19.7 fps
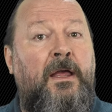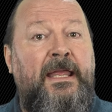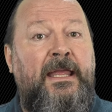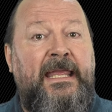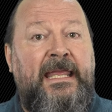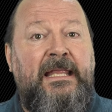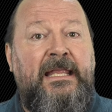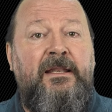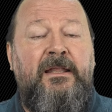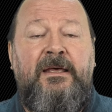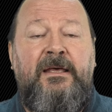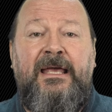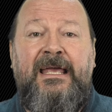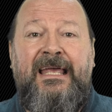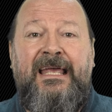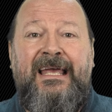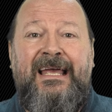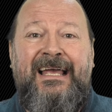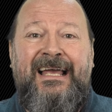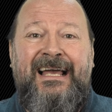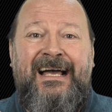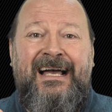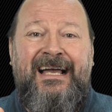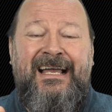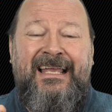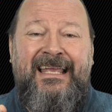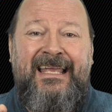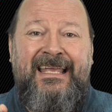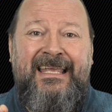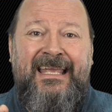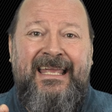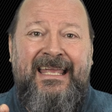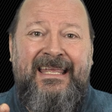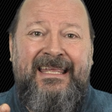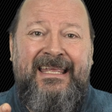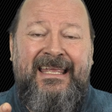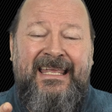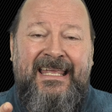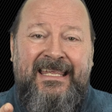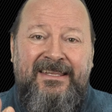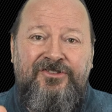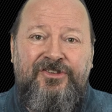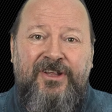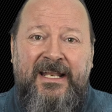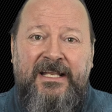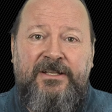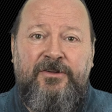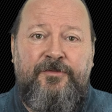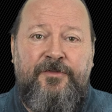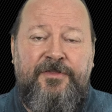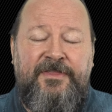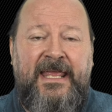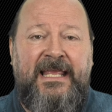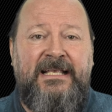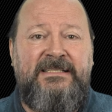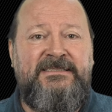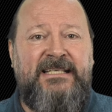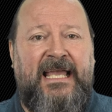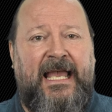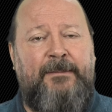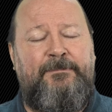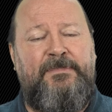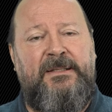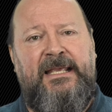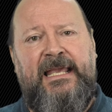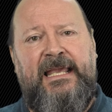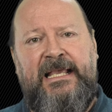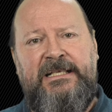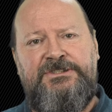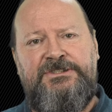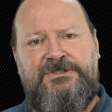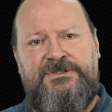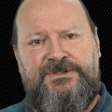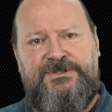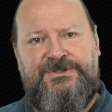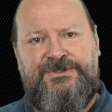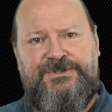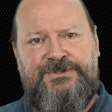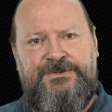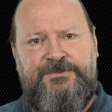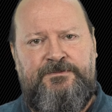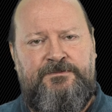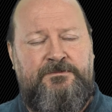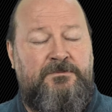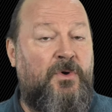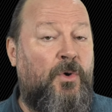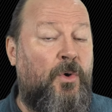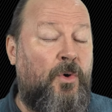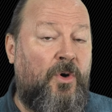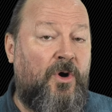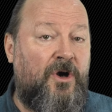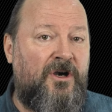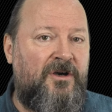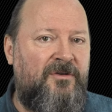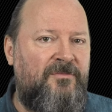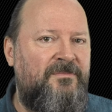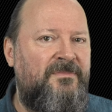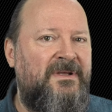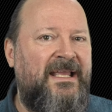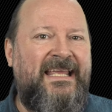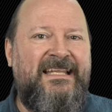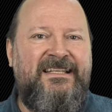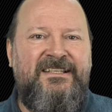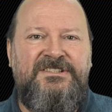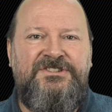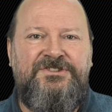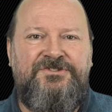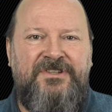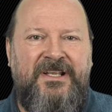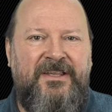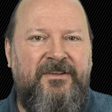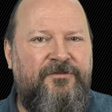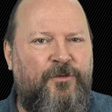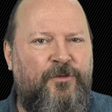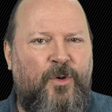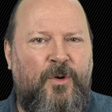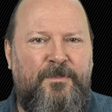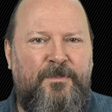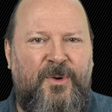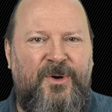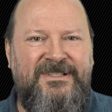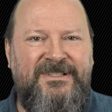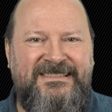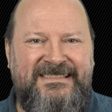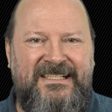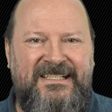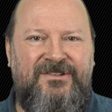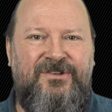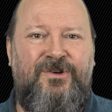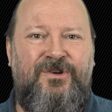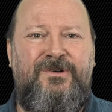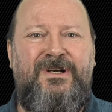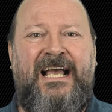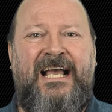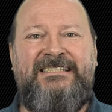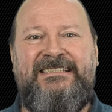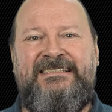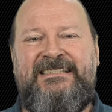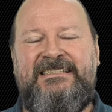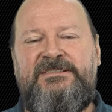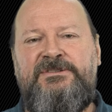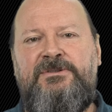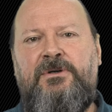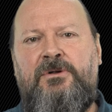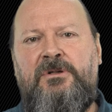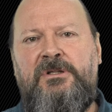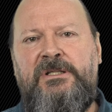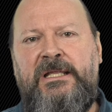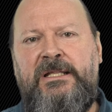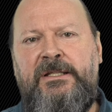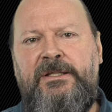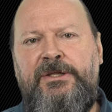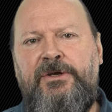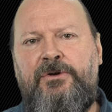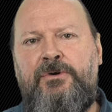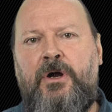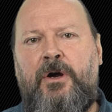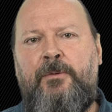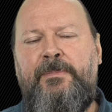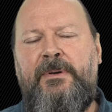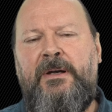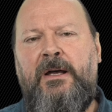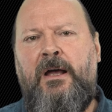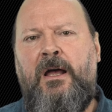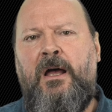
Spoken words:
In Internet of Things applications, or Industry 4.0 as it is called in Europe,